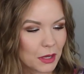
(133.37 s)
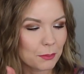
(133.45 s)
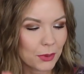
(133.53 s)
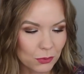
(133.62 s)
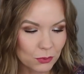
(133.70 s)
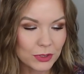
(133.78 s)

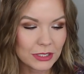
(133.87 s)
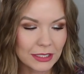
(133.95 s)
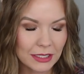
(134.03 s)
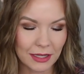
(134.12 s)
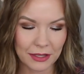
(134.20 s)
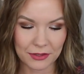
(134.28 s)
but
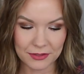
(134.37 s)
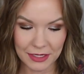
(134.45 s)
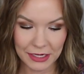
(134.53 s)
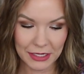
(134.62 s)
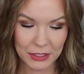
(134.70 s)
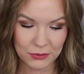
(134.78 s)
really like the
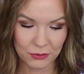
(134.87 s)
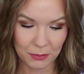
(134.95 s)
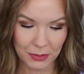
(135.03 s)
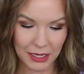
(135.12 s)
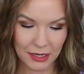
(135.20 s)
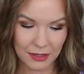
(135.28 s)
standouts for
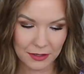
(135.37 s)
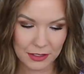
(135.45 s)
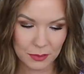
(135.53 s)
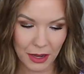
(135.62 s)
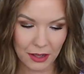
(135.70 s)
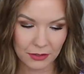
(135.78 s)
me in
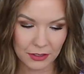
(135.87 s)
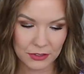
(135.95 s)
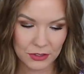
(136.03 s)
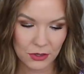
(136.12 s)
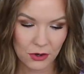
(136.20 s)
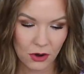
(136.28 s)
this
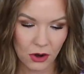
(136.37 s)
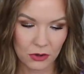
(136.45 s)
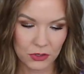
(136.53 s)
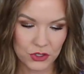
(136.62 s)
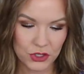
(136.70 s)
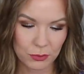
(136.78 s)
palette are
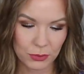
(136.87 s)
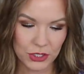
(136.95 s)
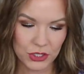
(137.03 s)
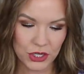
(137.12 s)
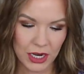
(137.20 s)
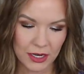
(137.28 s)
the shimmery
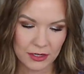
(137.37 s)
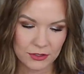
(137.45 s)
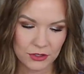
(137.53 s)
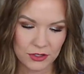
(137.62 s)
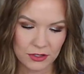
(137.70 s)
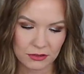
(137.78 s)
shades.
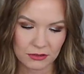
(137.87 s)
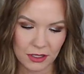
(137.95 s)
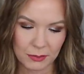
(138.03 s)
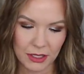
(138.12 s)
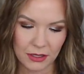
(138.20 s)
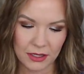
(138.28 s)
Just
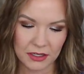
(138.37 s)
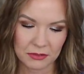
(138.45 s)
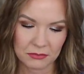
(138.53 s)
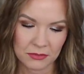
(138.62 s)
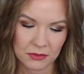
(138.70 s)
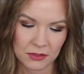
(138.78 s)
let me like
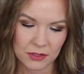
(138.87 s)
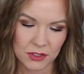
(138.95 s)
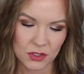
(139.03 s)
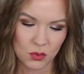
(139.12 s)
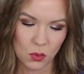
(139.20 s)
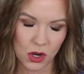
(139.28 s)

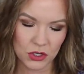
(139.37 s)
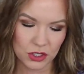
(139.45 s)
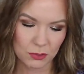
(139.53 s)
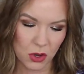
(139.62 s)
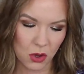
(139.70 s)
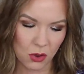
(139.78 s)
swatch
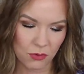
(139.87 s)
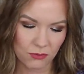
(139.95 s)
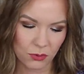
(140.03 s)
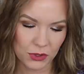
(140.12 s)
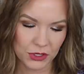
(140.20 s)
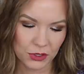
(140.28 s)
them all
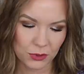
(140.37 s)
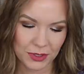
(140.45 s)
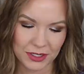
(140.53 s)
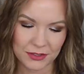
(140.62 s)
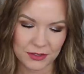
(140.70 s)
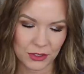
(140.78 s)
for you
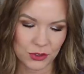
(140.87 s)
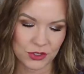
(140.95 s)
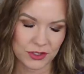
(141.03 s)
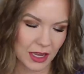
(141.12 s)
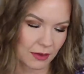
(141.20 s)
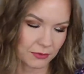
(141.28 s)
because you
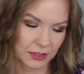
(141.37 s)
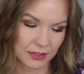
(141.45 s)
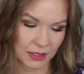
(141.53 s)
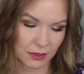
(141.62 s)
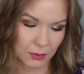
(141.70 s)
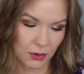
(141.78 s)
just have to
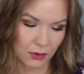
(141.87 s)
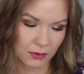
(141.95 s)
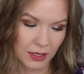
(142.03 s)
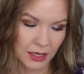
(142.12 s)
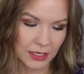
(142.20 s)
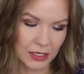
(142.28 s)
see them all.
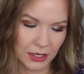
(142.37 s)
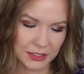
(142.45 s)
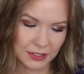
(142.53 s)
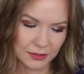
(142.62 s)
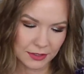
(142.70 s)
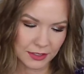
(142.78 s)
Now I
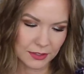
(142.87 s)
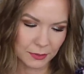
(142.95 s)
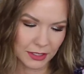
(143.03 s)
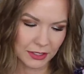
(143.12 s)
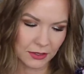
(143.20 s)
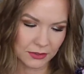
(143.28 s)
did see
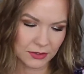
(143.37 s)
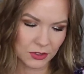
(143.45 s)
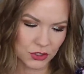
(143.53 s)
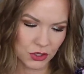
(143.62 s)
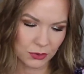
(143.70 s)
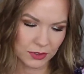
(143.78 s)
somebody else
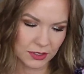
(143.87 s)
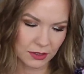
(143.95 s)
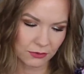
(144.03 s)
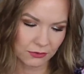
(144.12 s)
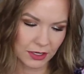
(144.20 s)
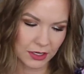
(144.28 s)
show this in
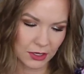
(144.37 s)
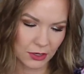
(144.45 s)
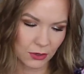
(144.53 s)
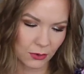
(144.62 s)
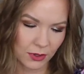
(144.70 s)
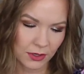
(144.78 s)
a
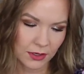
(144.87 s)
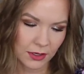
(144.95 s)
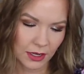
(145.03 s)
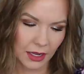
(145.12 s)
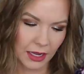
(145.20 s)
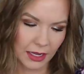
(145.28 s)
video
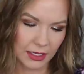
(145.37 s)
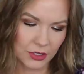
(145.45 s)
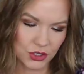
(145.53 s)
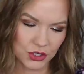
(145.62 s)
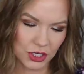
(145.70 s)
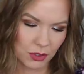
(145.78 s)

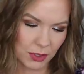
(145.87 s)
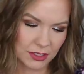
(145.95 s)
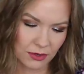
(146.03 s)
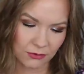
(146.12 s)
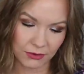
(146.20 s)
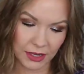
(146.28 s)
and she
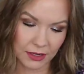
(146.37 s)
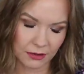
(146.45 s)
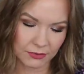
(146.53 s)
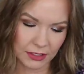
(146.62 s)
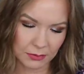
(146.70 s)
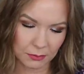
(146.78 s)
wasn't a fan
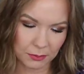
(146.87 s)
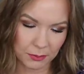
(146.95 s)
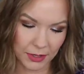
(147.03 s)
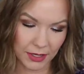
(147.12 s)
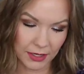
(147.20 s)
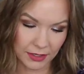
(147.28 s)
of it,
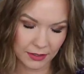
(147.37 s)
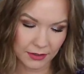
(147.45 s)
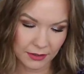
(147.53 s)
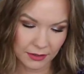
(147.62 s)
but